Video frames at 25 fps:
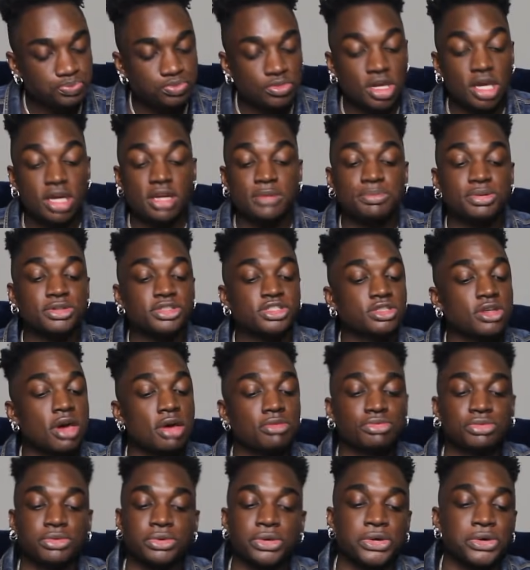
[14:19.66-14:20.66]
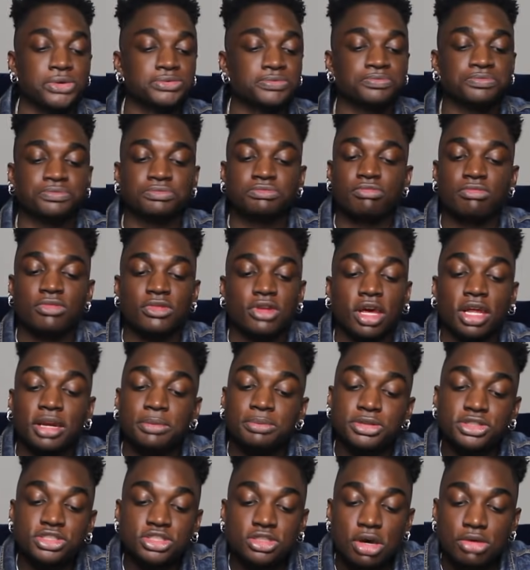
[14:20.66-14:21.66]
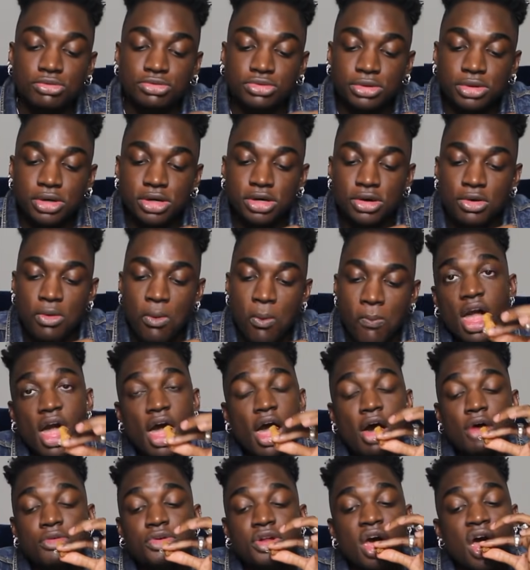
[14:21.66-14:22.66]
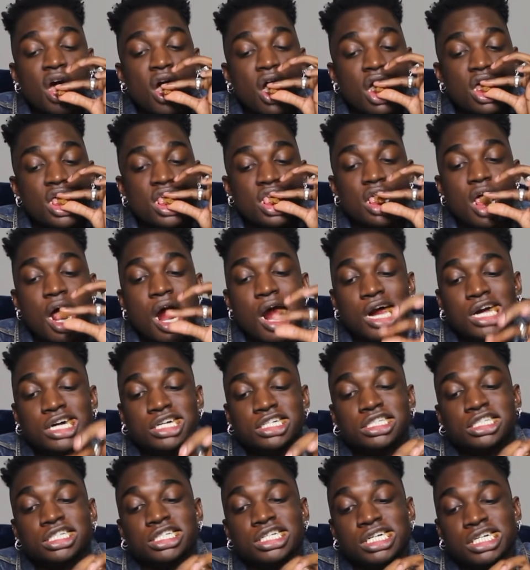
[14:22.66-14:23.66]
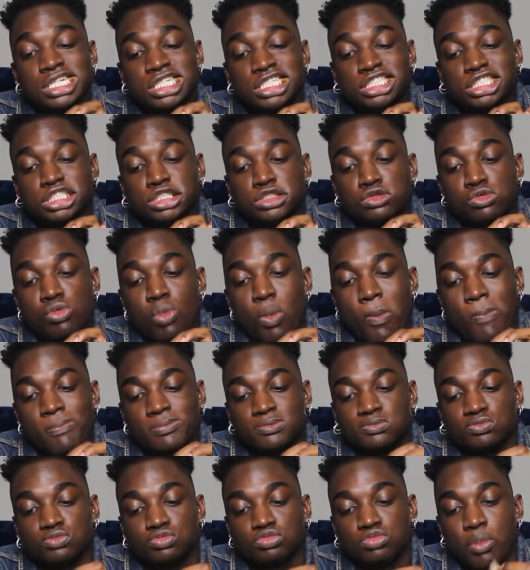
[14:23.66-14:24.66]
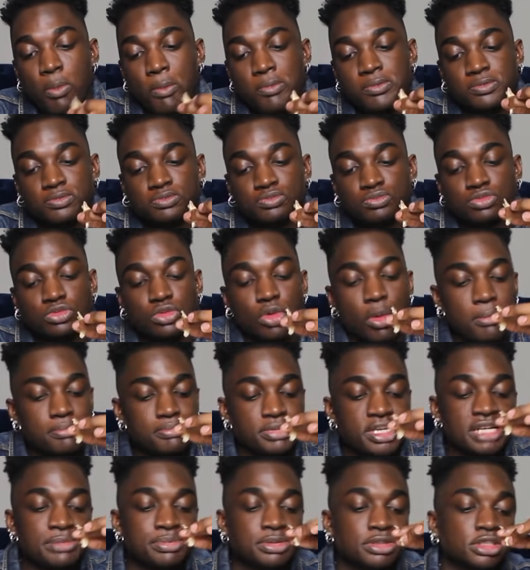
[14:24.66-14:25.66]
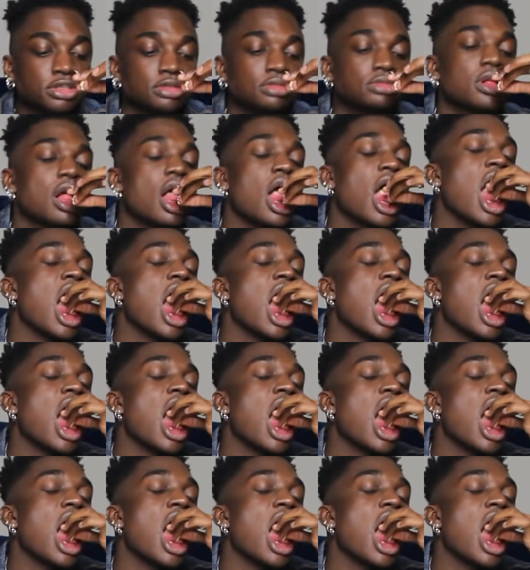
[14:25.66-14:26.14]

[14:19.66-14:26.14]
Gotta push on through. Gotta push on through. I don't know how the hell people